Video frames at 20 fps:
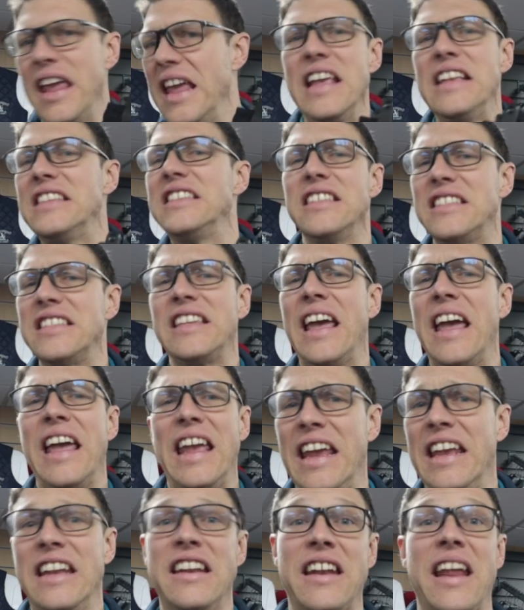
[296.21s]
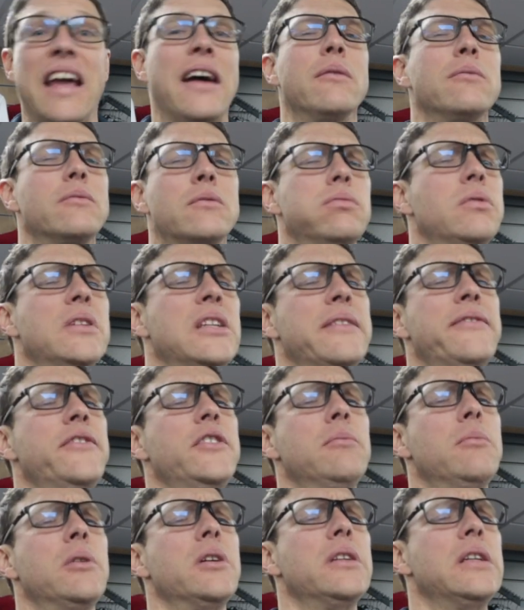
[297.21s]
easy to get in and out whenever
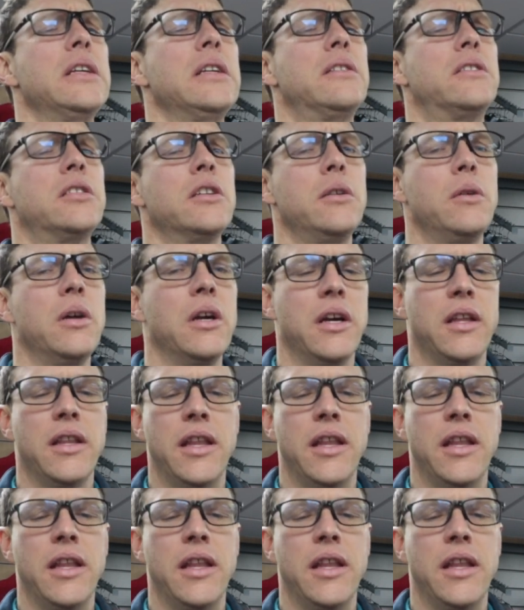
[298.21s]
you might need to.